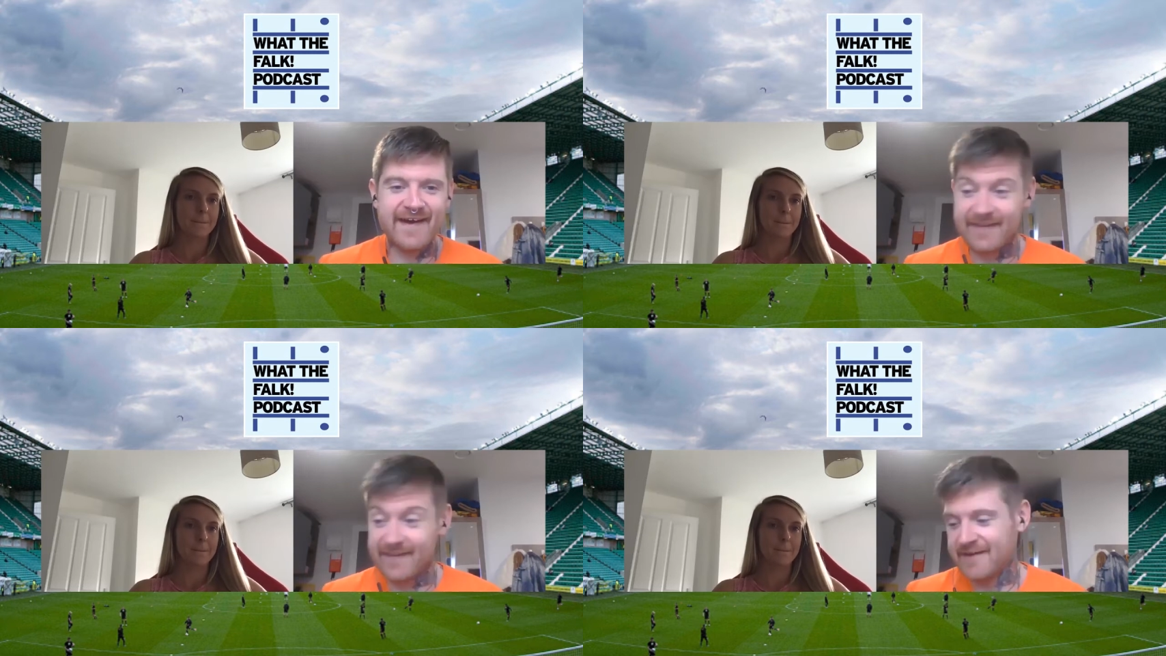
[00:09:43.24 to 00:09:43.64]

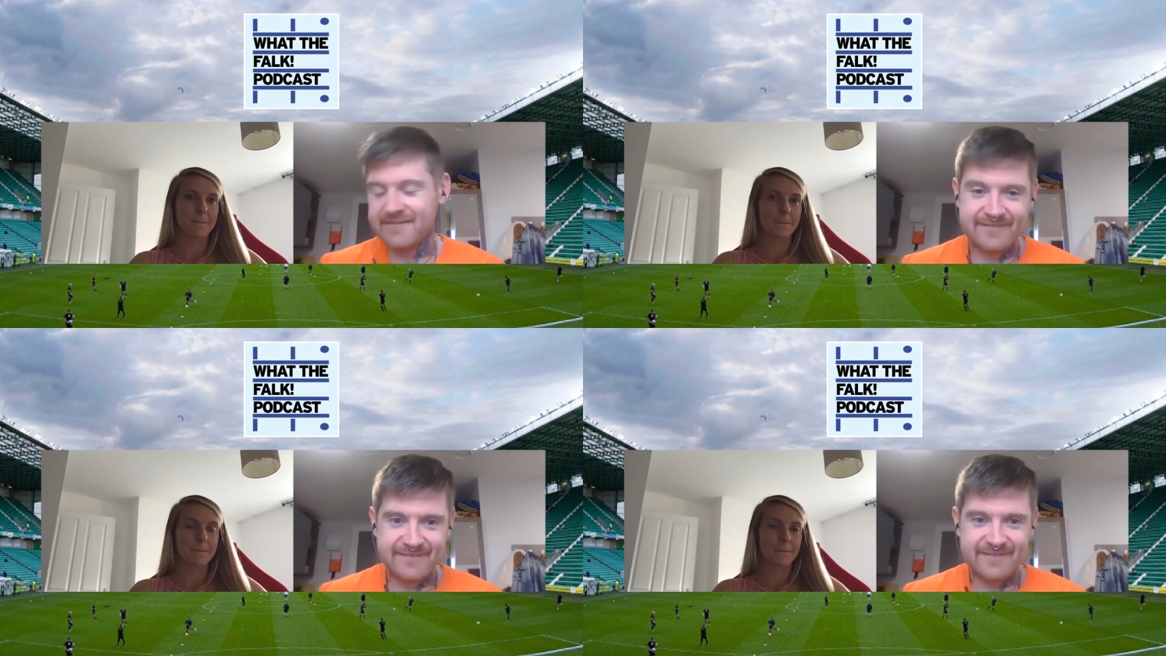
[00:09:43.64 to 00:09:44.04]
Speaker 1: and
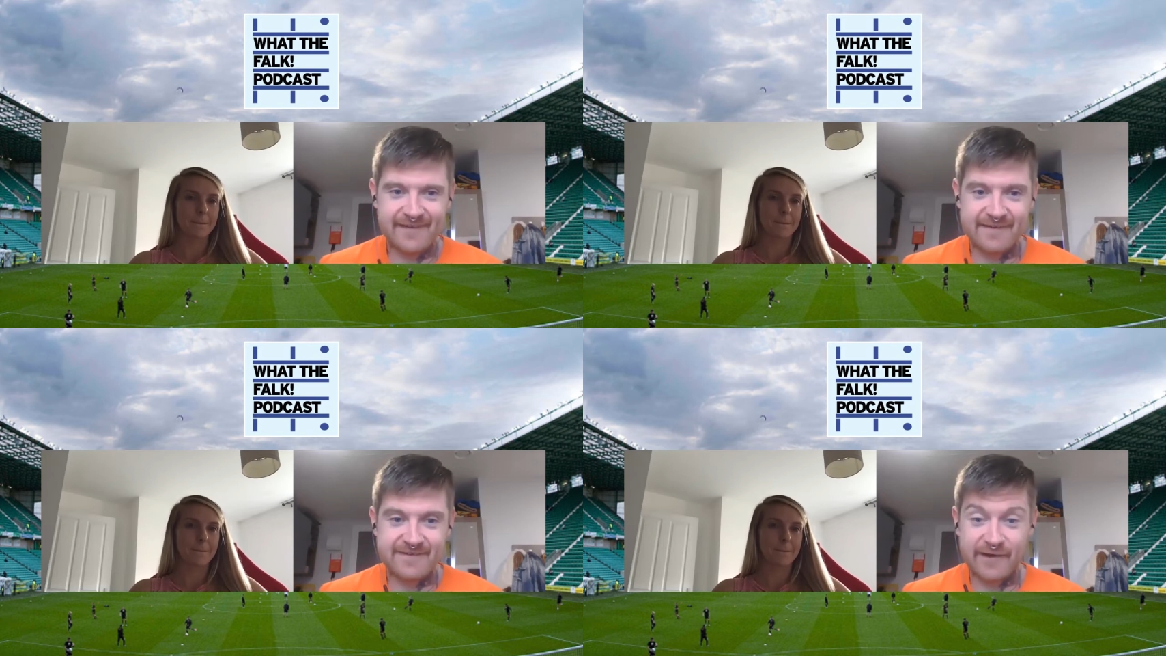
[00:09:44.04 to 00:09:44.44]
then
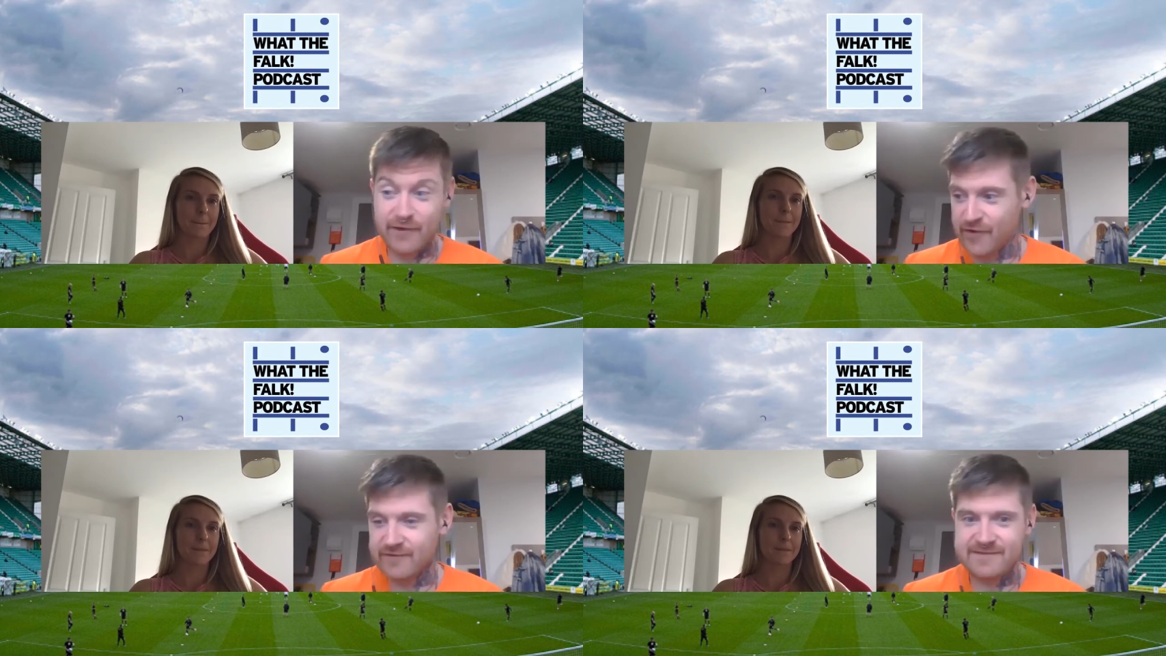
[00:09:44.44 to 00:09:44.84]
it's
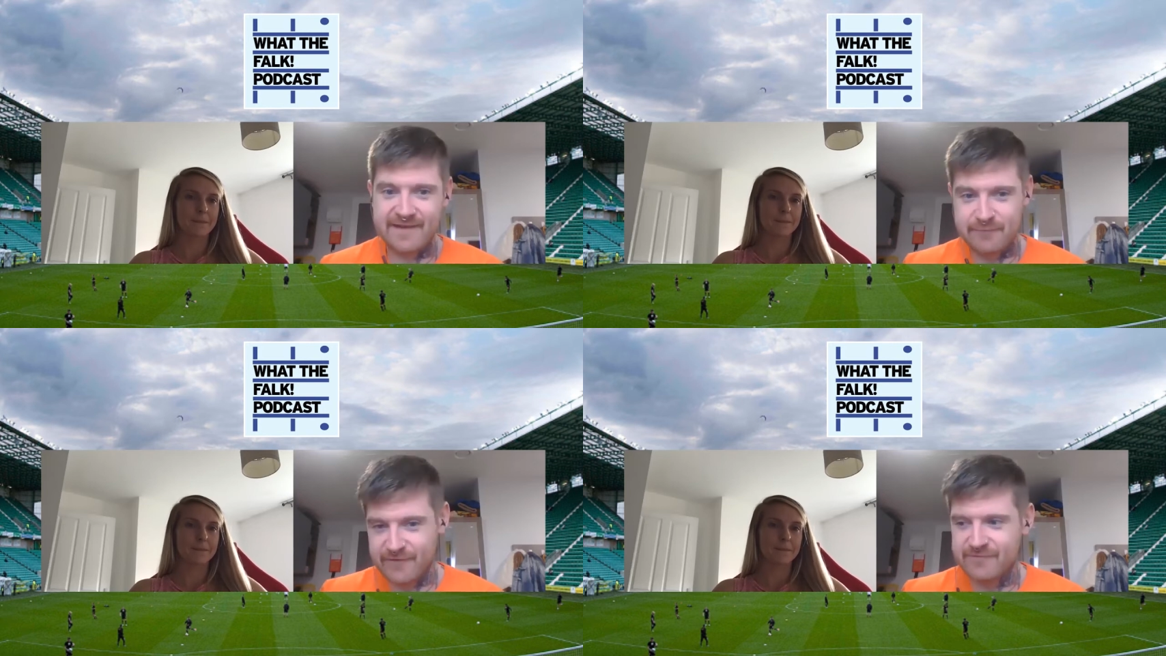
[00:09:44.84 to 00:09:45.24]
like girls
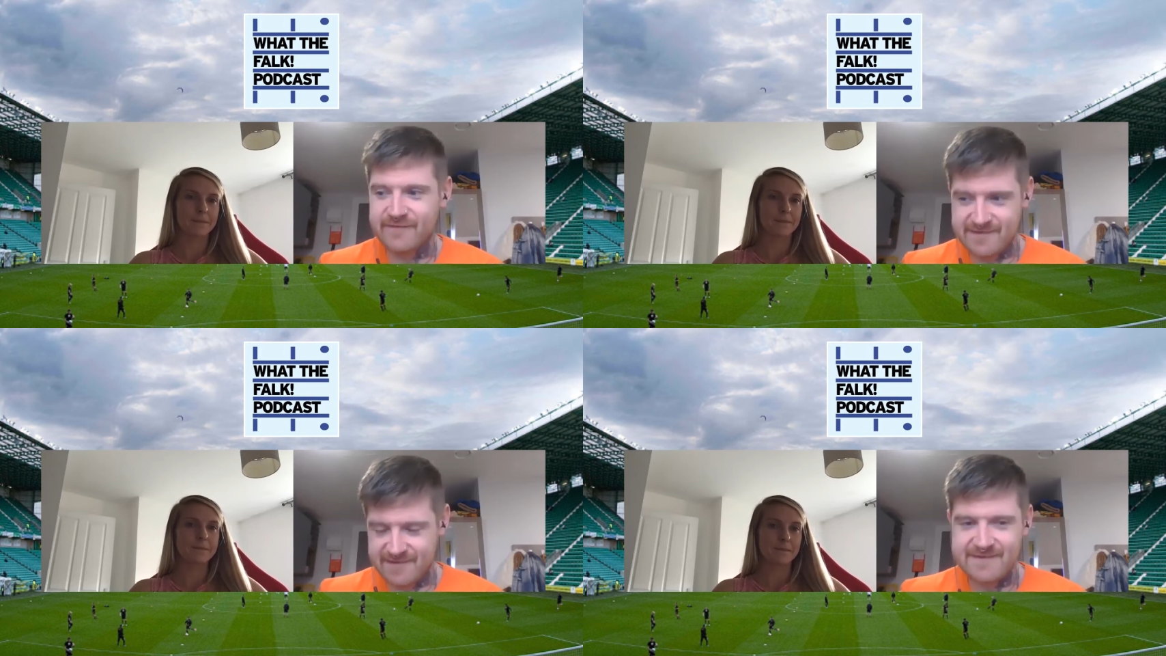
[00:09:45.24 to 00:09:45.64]
team
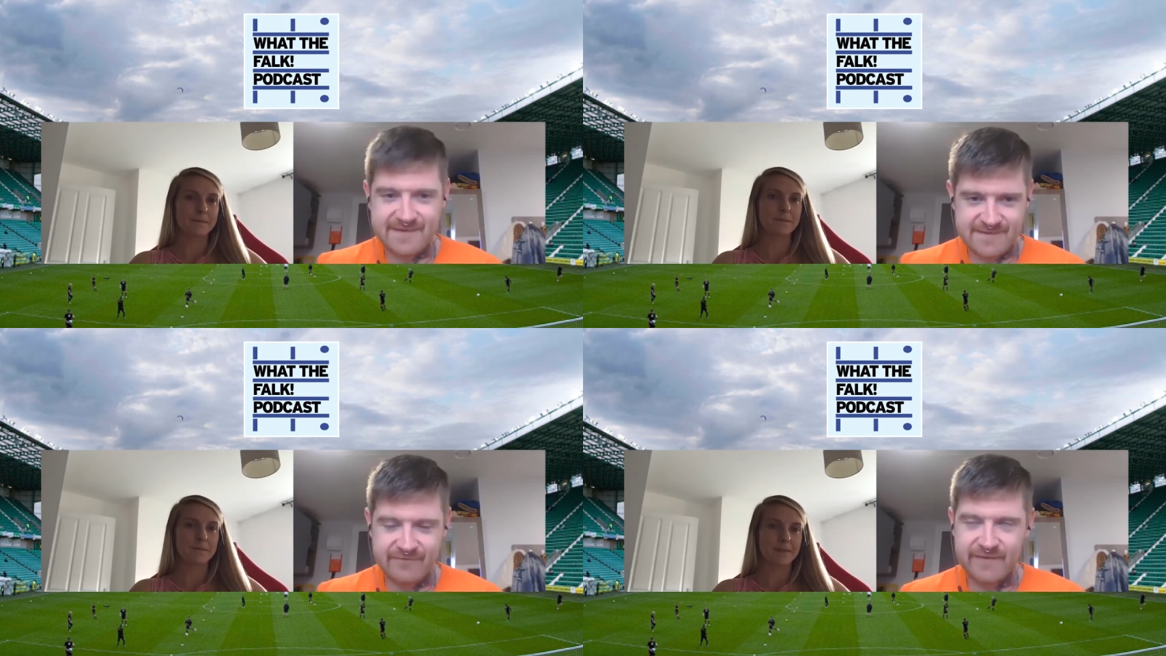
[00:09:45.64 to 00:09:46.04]
15
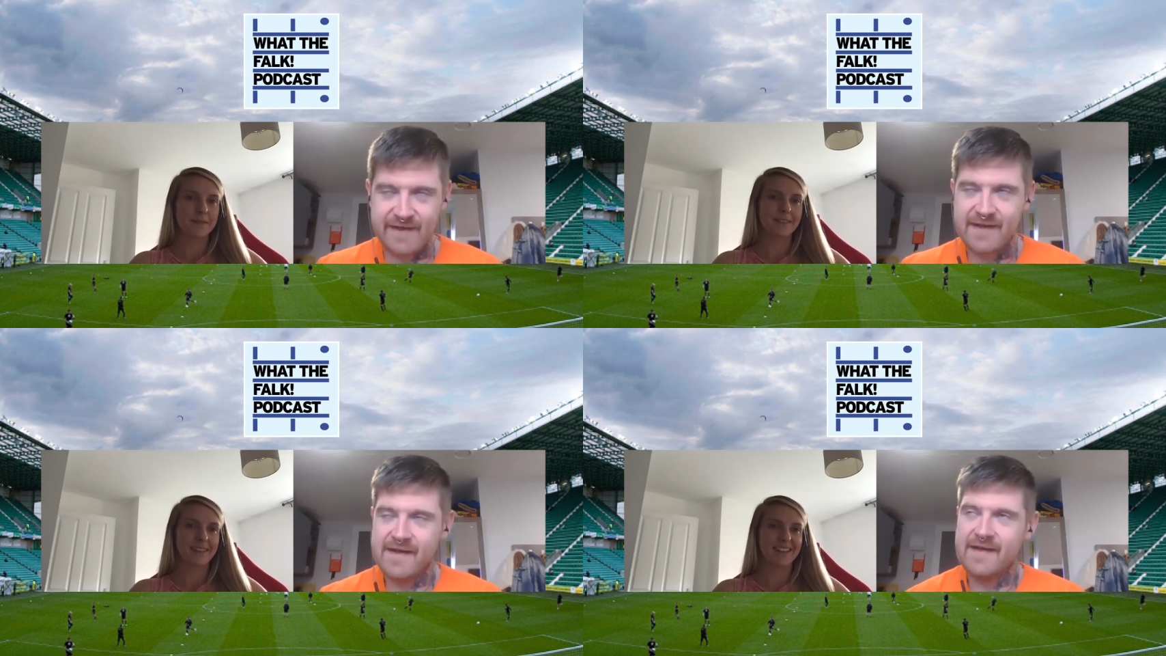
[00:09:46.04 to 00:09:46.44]
16
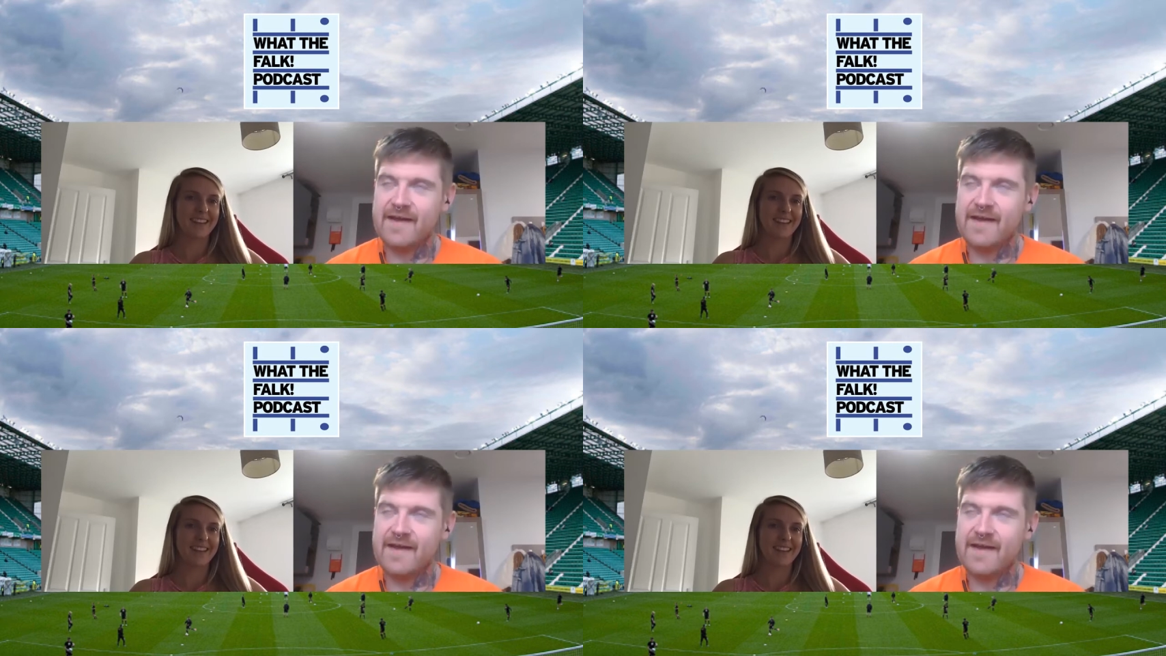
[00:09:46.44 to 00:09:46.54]
17